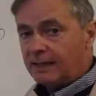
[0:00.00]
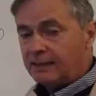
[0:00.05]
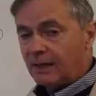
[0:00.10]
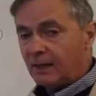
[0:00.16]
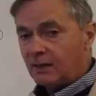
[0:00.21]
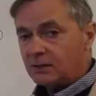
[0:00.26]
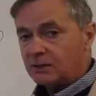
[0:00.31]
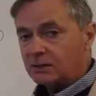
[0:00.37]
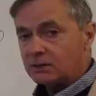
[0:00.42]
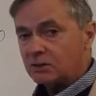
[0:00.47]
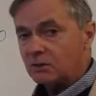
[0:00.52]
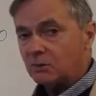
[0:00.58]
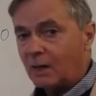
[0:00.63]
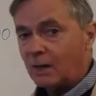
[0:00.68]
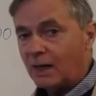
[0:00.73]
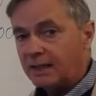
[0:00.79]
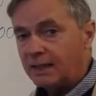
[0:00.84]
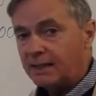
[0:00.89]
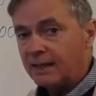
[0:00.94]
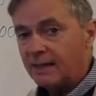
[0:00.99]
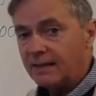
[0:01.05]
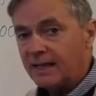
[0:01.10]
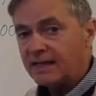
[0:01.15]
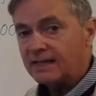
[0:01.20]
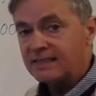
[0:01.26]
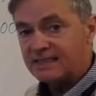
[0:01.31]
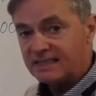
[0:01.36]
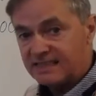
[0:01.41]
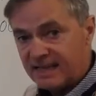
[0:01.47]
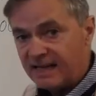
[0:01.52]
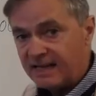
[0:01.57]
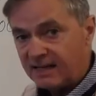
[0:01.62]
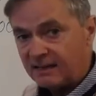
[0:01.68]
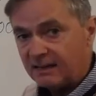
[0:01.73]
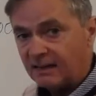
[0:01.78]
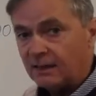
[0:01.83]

notice the way that it's said.